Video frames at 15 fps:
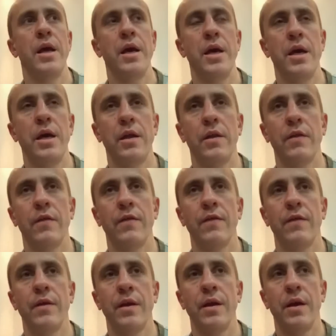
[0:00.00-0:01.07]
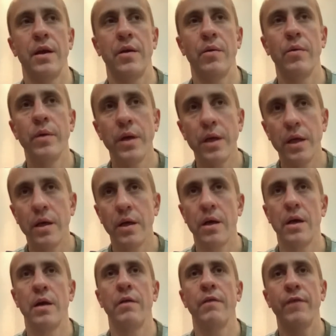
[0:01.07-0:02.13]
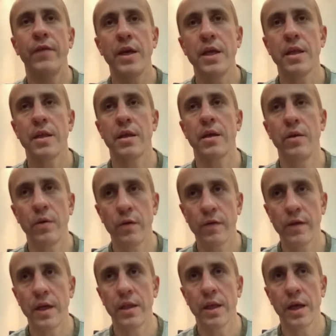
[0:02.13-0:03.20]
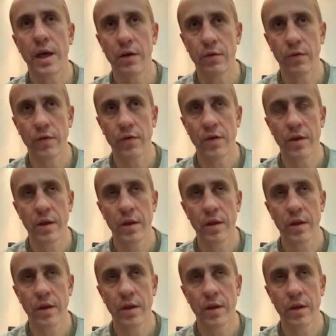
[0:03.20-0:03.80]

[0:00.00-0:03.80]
and we phase USDN out,